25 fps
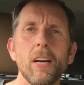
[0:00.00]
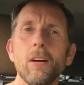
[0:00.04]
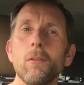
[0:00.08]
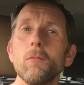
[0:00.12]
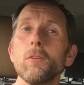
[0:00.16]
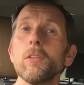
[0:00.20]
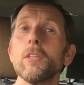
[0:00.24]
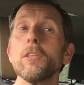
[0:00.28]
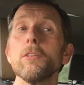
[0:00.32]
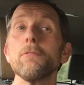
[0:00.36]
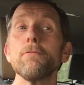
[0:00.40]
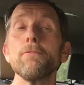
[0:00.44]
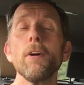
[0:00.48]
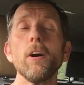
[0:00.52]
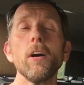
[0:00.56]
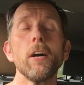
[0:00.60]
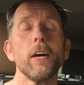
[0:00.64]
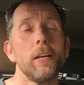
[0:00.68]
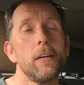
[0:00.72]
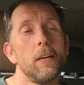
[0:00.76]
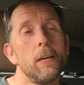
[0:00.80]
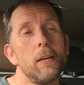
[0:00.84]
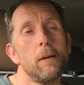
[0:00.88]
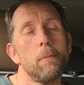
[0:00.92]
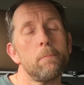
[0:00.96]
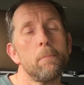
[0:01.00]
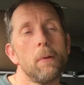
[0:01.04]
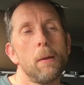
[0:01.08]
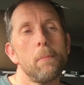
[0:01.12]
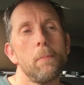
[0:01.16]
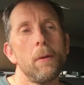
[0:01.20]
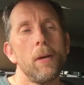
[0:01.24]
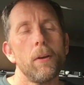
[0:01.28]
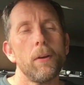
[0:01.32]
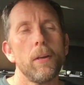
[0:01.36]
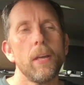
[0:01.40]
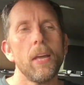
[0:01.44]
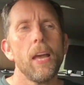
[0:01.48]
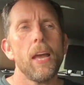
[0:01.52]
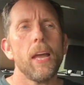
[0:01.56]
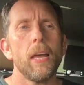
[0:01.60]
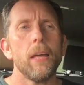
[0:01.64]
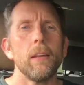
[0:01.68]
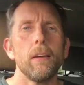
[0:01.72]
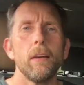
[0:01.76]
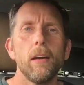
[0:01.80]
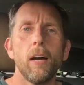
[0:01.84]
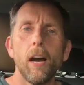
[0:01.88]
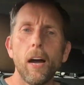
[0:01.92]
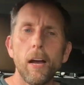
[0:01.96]
Which is fine and maybe
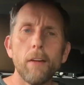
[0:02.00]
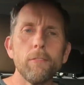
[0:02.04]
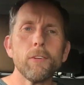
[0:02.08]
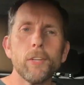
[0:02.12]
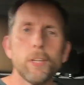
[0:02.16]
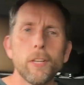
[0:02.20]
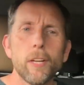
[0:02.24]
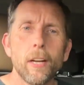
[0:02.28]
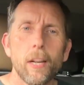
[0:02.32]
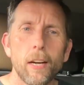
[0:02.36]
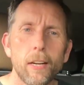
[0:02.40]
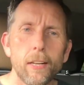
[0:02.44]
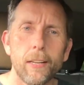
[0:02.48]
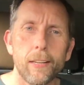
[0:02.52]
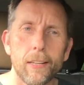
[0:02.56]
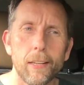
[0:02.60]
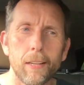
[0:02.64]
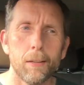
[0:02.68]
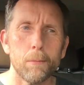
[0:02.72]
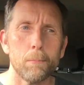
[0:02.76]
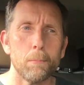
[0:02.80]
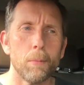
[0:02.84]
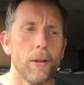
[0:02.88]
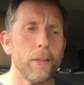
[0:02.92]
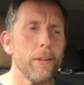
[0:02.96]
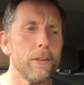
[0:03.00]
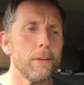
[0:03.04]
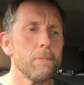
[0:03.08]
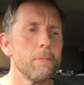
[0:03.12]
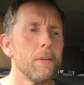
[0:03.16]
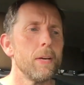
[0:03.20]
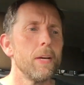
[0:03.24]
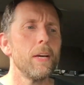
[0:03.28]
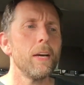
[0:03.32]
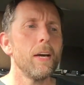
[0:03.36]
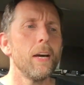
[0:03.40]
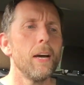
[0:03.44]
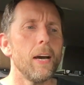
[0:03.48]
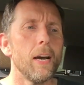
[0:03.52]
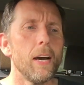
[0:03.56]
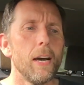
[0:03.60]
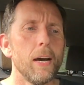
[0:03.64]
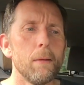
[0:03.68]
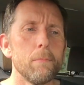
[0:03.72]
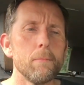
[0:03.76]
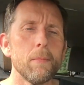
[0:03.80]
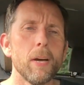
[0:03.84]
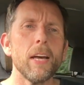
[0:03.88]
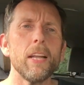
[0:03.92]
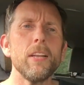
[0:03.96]
okay. I've got an ugly little brother.
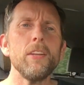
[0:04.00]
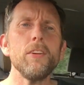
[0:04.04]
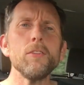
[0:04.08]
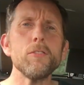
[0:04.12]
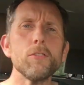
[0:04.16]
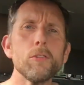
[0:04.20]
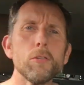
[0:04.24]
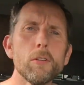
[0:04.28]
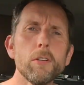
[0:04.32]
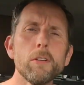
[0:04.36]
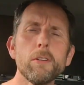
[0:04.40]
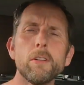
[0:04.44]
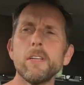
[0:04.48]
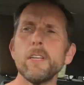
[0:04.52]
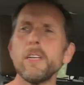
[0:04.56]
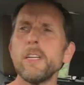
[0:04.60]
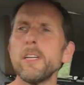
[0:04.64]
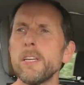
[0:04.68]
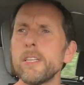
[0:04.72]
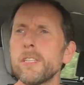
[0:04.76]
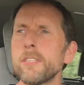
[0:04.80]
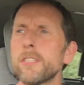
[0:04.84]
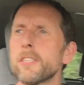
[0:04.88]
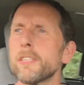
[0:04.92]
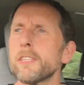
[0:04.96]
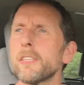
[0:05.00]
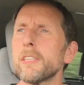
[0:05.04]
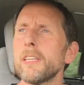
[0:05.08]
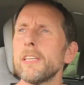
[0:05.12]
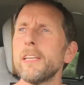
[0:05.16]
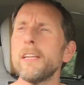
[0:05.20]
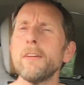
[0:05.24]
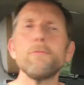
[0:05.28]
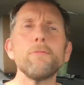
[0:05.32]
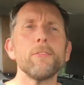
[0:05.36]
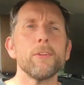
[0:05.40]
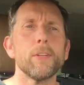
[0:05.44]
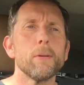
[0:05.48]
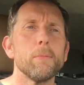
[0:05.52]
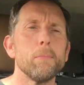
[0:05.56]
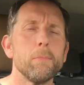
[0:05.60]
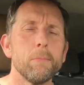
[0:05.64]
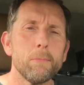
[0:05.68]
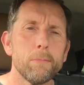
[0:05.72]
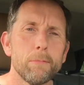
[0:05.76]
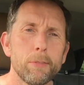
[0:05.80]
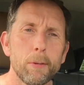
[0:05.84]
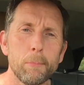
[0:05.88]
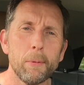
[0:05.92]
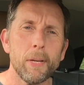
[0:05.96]
And you sort of learn to live with
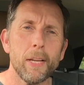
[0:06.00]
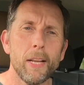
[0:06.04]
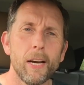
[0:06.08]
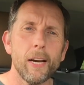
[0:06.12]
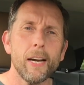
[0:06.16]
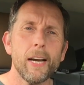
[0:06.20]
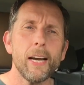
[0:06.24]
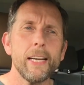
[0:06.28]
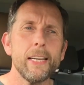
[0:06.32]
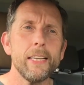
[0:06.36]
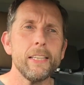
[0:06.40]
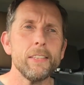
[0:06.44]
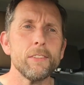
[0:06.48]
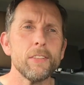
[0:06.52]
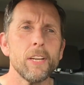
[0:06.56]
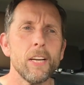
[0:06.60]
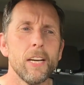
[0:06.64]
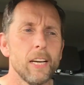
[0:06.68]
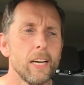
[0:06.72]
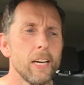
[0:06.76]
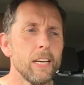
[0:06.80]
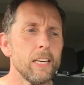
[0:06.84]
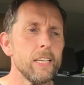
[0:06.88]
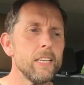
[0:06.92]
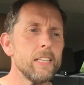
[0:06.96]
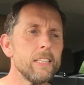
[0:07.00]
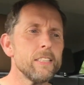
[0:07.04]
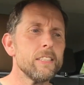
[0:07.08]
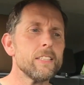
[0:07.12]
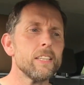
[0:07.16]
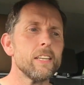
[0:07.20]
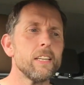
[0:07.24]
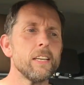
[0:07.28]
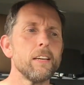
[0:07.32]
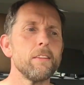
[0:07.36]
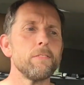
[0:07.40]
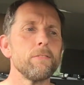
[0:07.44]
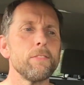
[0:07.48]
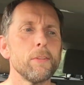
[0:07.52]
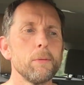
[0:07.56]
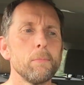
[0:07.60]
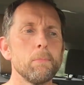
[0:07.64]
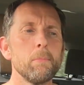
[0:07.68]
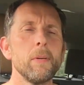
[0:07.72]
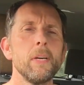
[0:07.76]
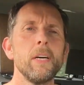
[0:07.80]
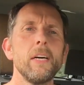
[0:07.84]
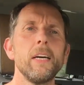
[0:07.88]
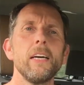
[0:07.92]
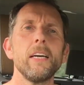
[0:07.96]
them from a young age and learn to love
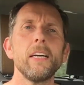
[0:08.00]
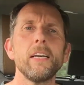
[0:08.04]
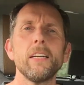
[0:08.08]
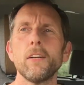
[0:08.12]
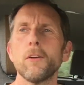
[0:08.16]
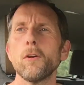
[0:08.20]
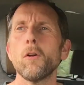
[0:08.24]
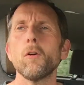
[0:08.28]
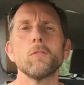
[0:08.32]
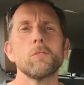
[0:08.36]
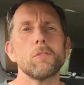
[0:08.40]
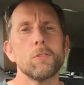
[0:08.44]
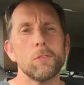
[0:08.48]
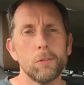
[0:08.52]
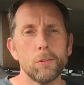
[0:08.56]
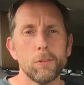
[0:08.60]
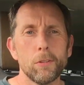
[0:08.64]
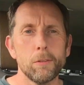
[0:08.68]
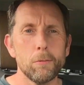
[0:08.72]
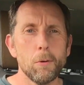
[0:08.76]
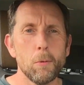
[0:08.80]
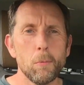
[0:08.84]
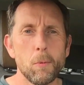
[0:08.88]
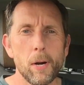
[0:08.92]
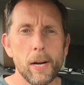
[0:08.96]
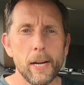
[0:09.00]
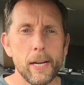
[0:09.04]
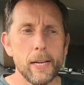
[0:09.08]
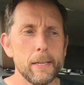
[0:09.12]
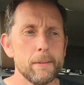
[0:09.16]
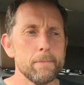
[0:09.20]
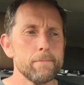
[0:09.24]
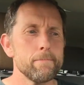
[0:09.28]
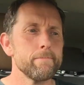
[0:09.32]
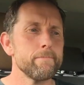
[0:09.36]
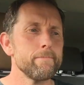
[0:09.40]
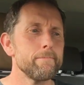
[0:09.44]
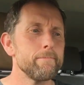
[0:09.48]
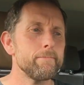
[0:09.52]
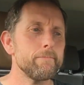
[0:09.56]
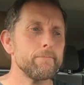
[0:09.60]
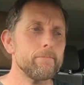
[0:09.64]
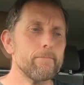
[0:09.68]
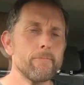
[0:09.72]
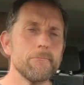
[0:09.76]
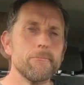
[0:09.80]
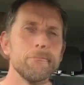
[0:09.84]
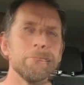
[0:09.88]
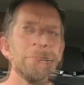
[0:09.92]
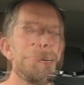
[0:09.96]
them in an odd sort of a way.
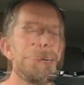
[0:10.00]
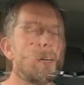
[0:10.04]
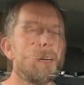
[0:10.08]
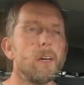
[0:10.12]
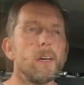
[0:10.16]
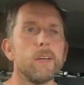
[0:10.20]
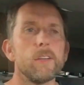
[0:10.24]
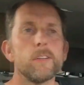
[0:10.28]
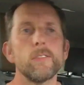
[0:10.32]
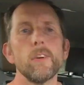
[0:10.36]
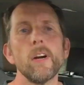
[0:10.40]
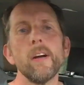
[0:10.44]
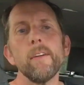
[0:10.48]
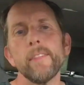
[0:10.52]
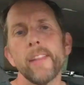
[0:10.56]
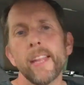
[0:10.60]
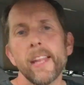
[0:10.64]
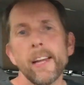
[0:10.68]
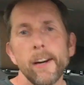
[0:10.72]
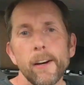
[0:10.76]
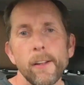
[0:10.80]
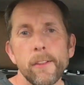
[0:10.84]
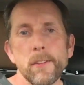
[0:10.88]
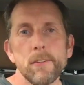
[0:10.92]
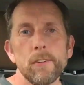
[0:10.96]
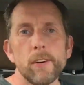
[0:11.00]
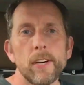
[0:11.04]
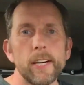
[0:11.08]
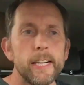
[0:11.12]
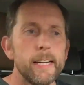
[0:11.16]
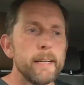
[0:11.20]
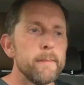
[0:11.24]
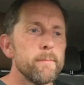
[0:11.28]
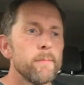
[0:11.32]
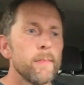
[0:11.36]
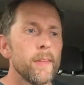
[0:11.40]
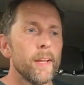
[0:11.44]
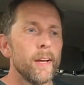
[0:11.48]
Driving the i3